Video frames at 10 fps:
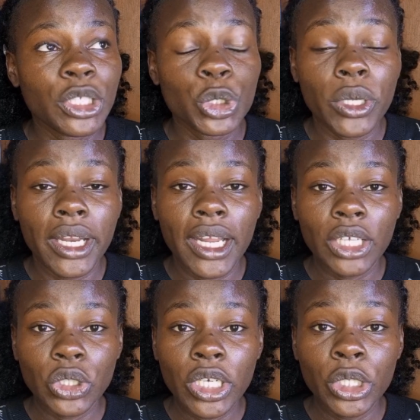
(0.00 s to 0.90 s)
that you can
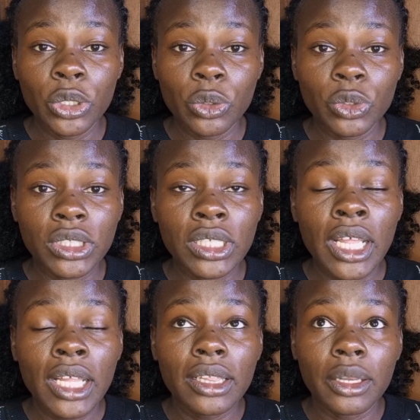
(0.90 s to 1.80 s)
actually use
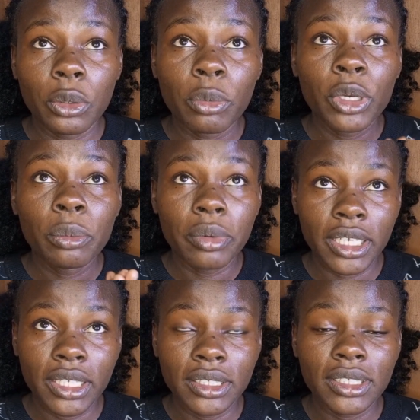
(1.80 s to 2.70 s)
the normal
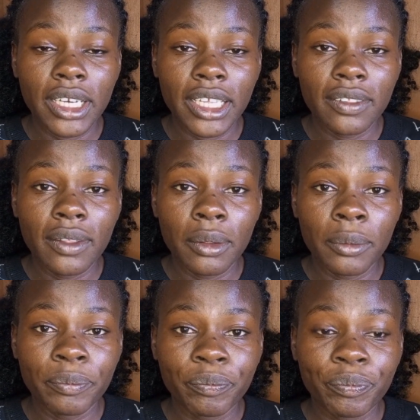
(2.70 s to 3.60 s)
braids like the
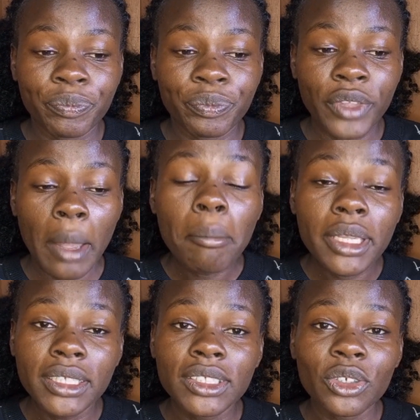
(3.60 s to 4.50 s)

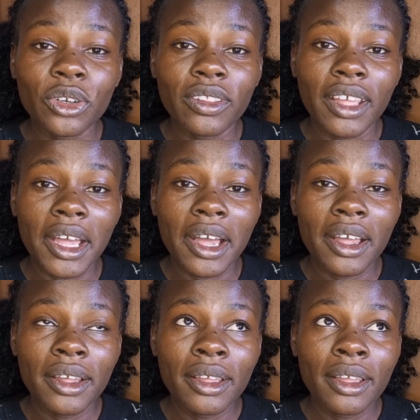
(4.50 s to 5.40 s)
piece or the,
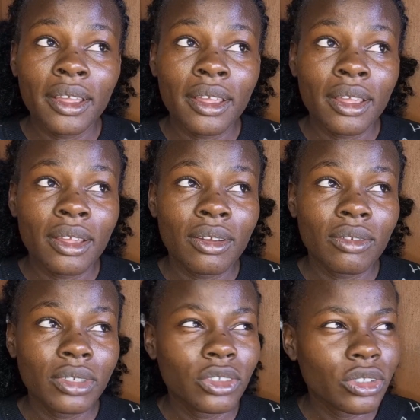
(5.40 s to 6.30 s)

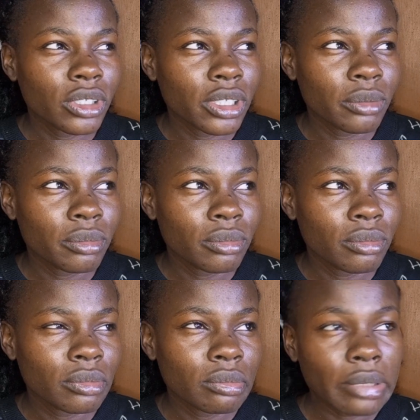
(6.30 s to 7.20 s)
what do you call them?
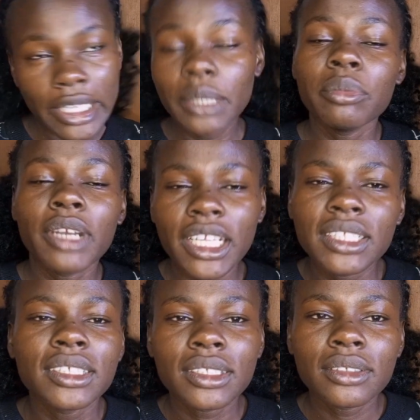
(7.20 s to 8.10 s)

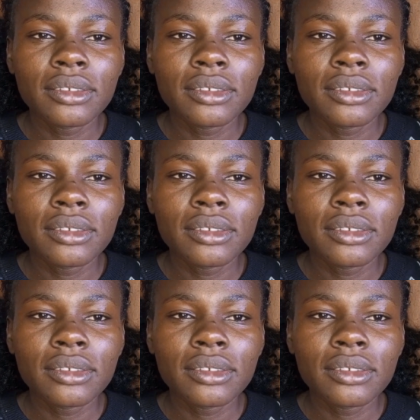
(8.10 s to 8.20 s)
Braids.